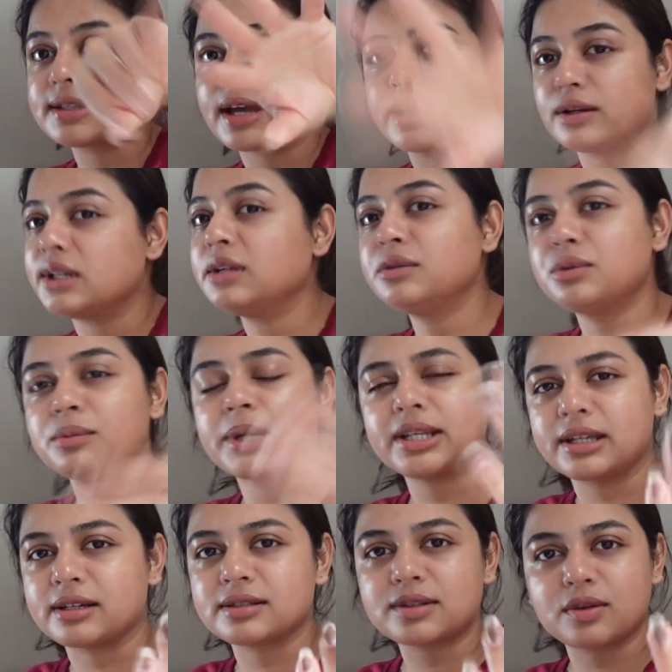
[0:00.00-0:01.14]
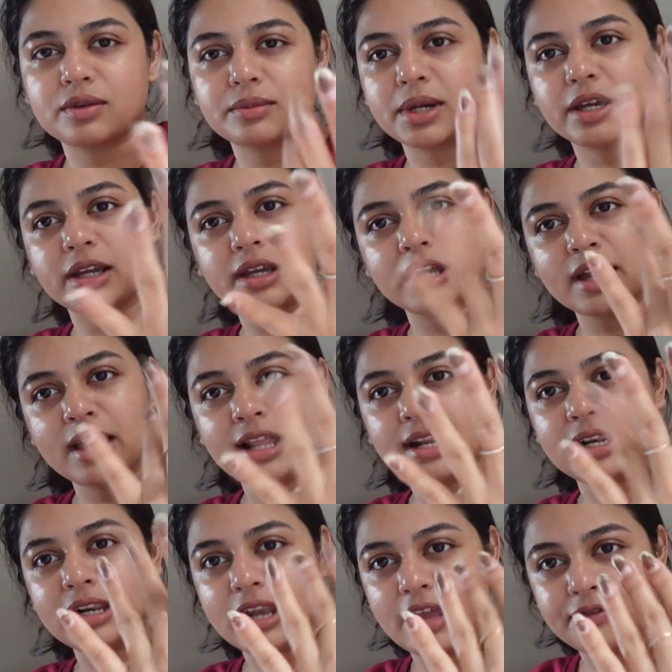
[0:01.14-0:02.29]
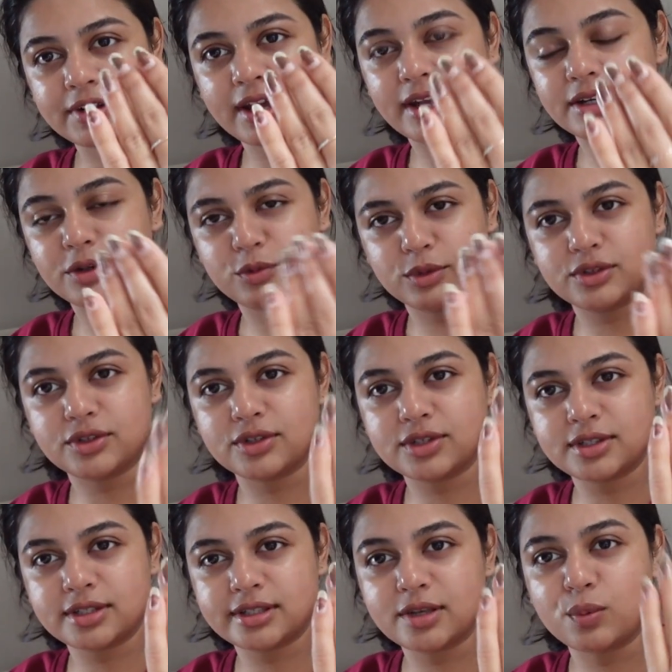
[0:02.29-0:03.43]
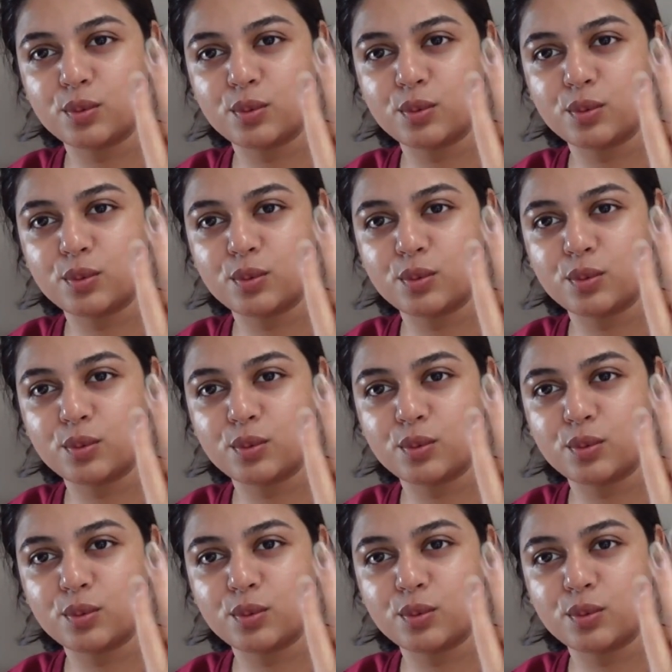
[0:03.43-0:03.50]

I only do my nails on my left hand, which is